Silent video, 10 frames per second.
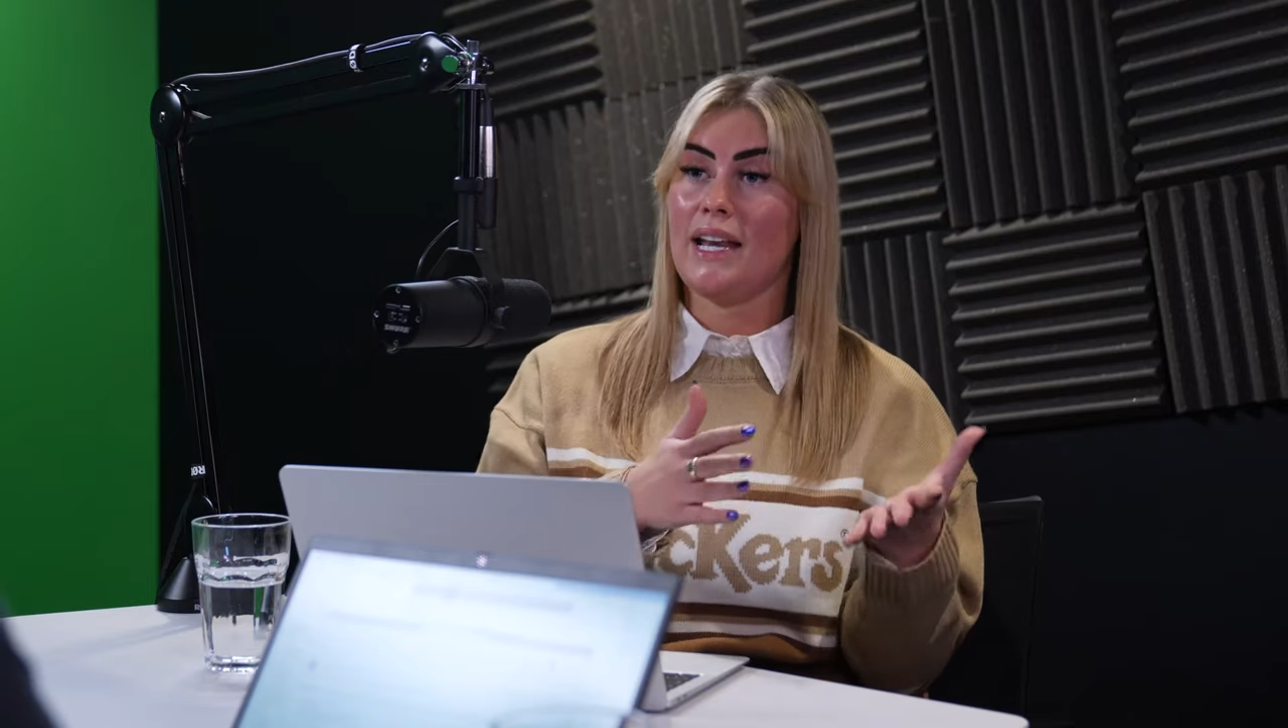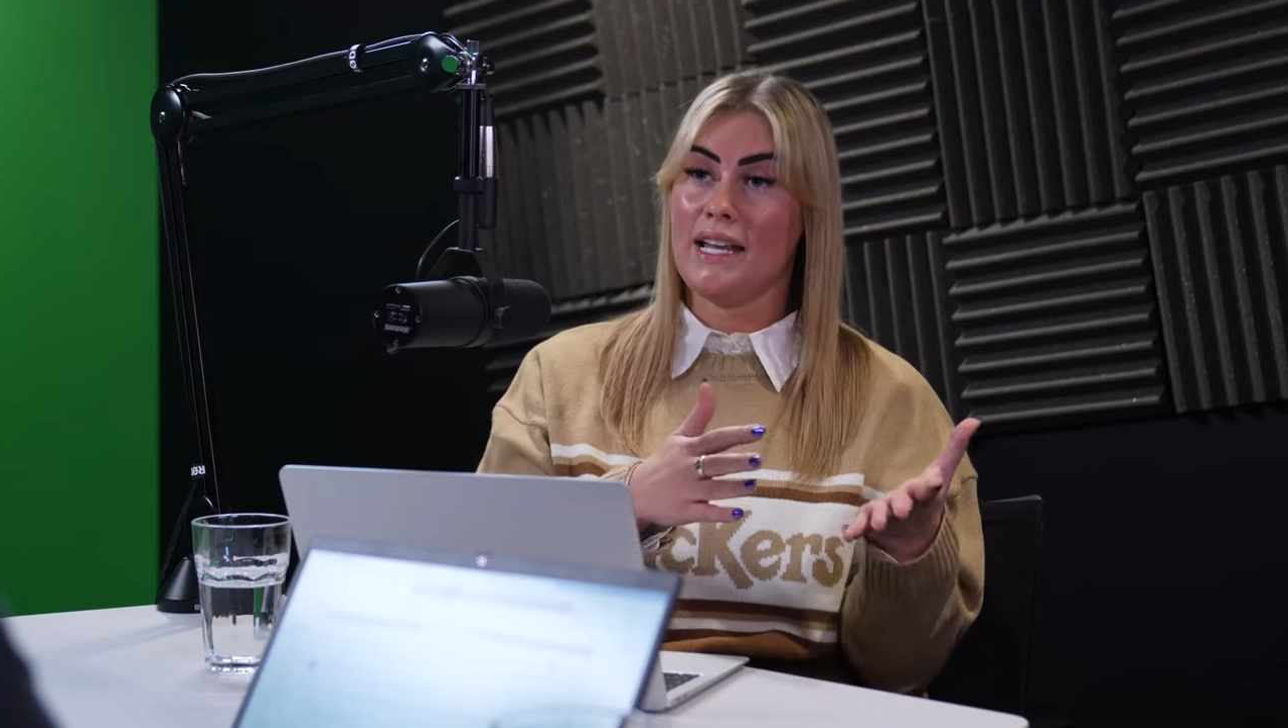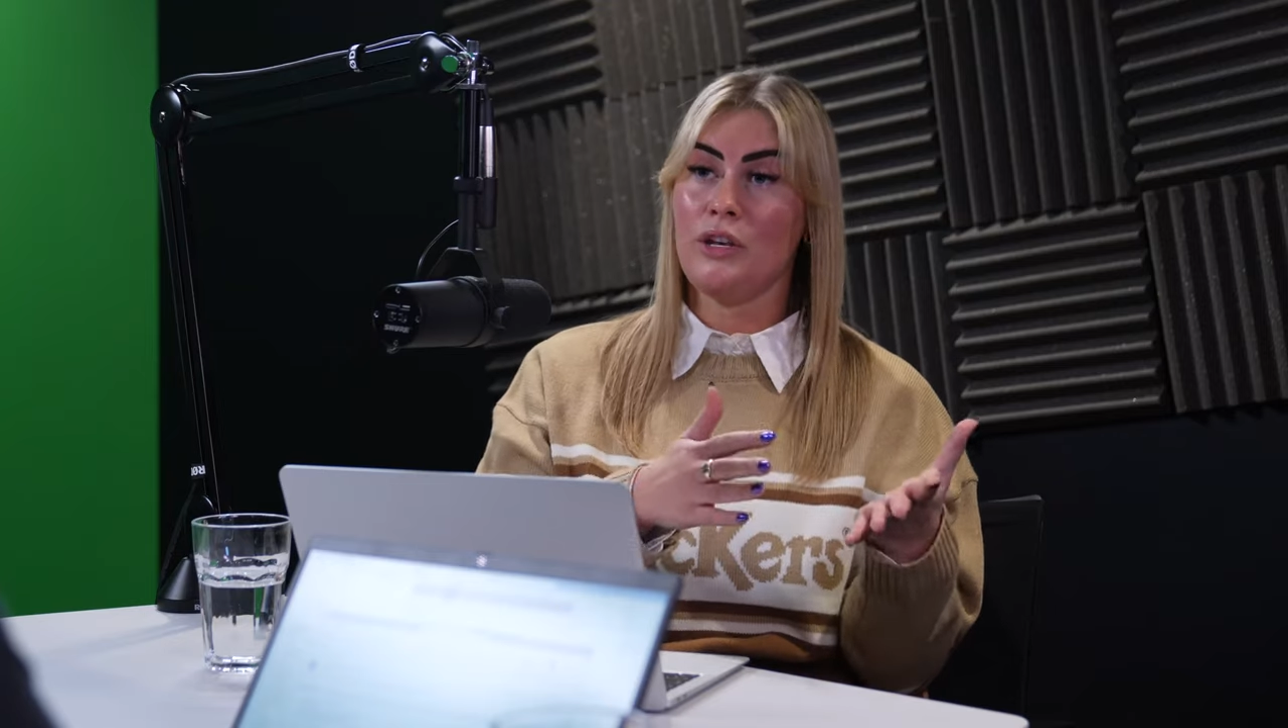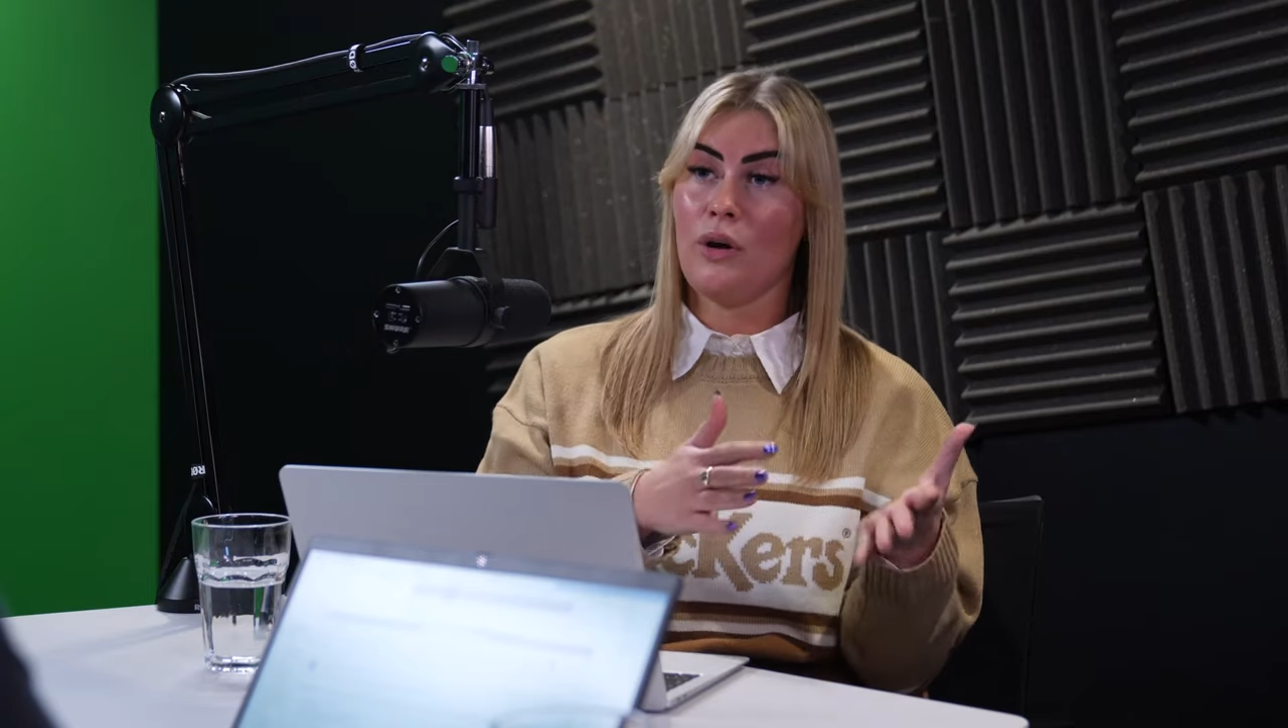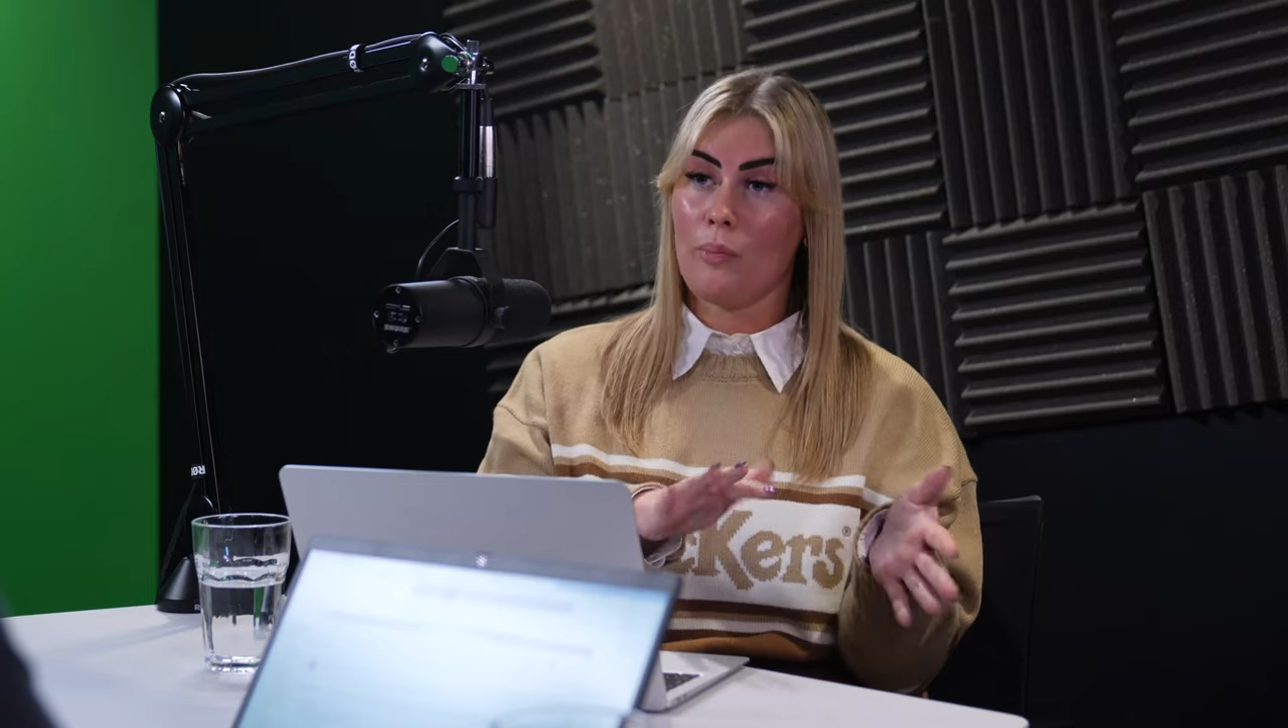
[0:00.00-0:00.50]
and
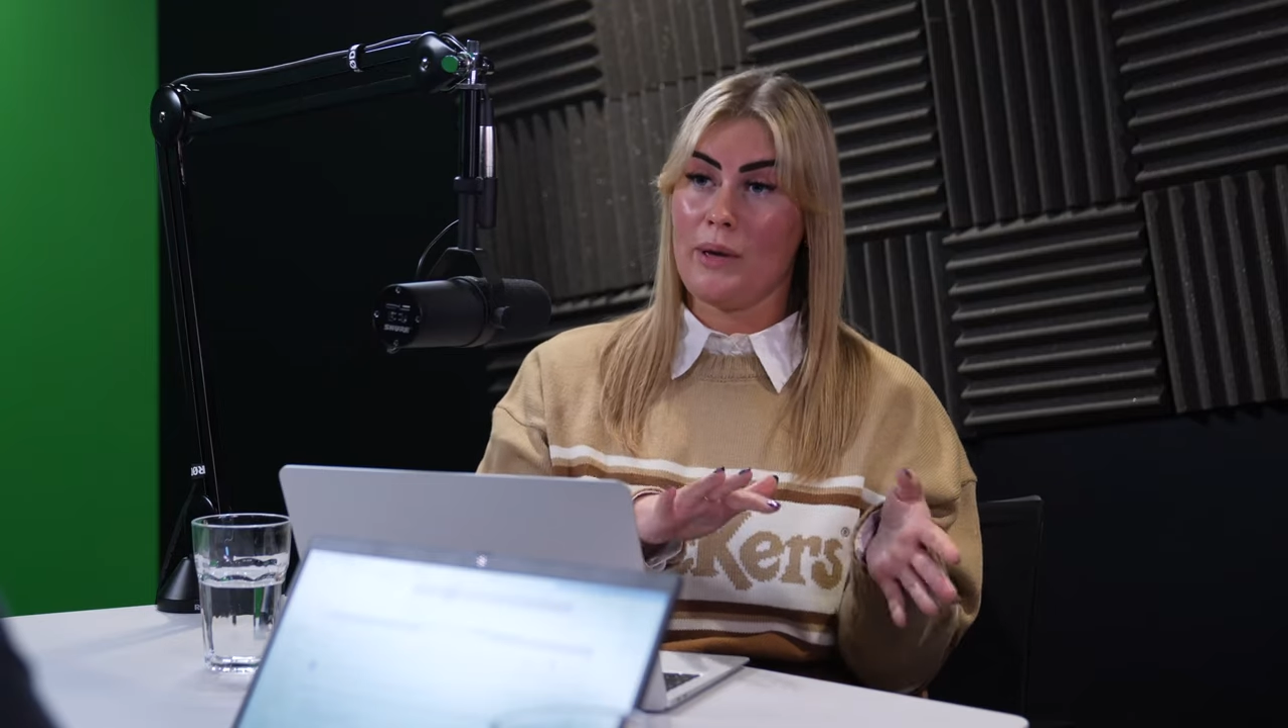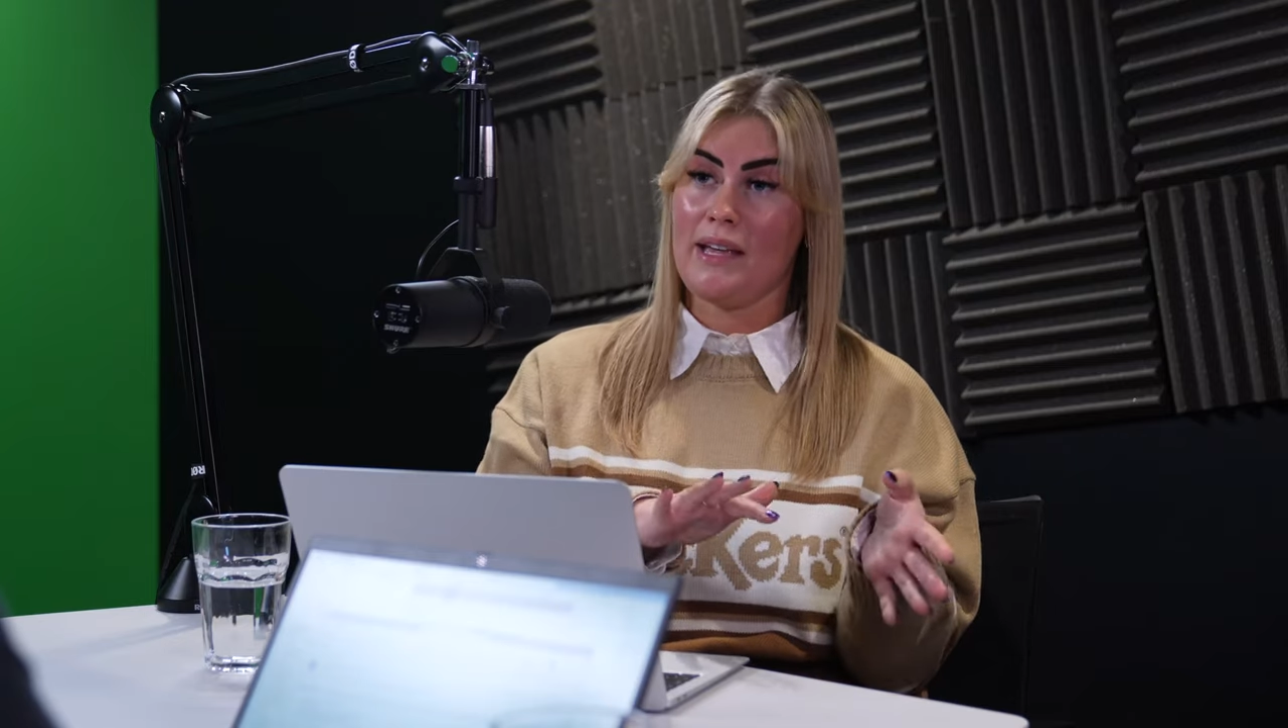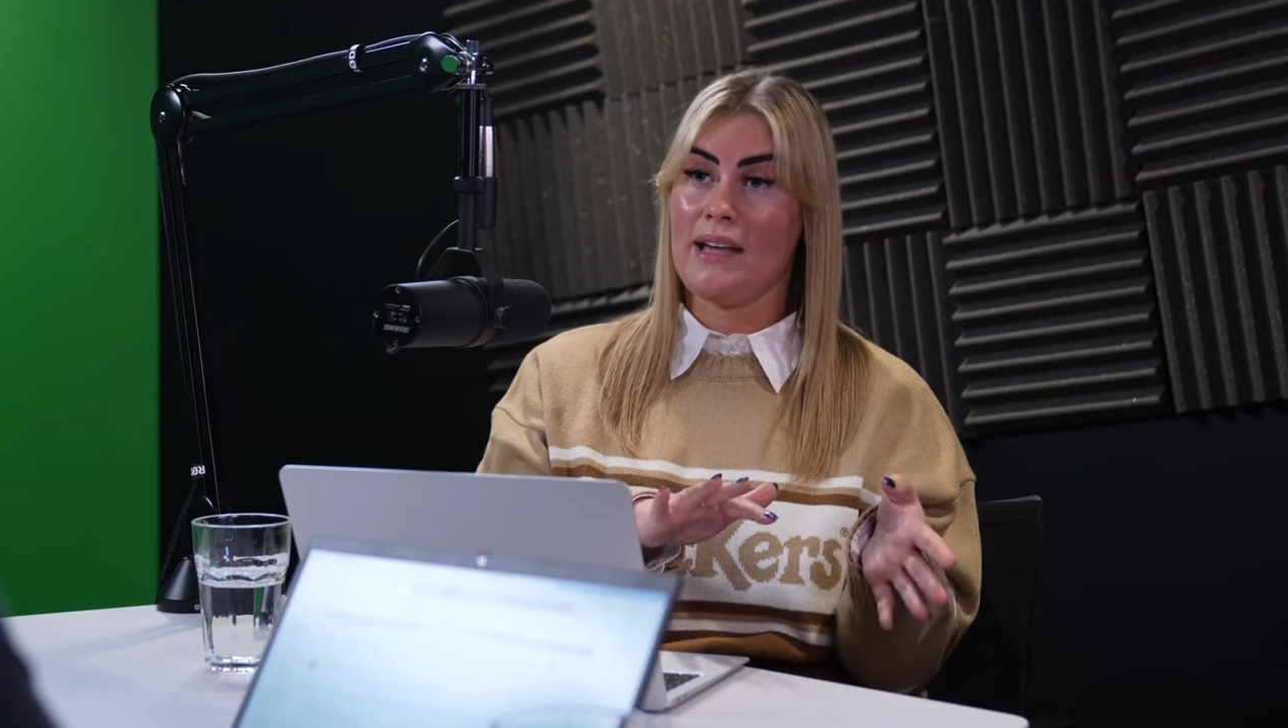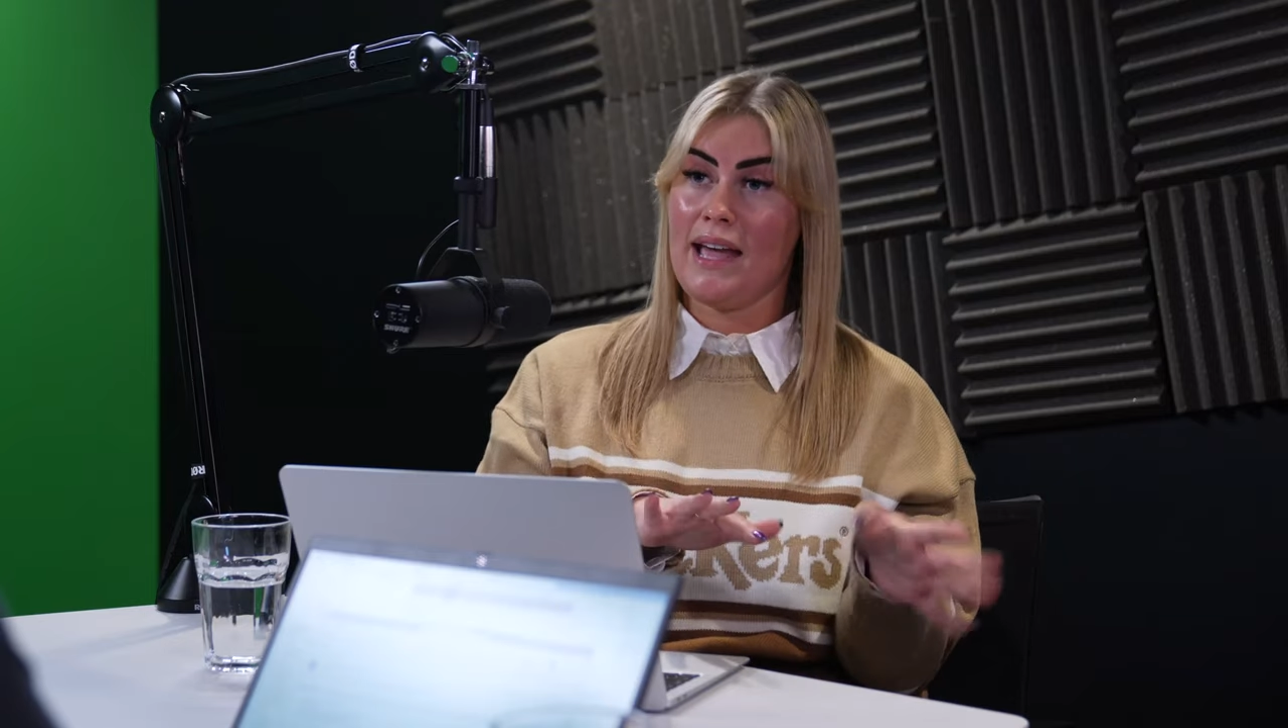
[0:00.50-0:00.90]
it not being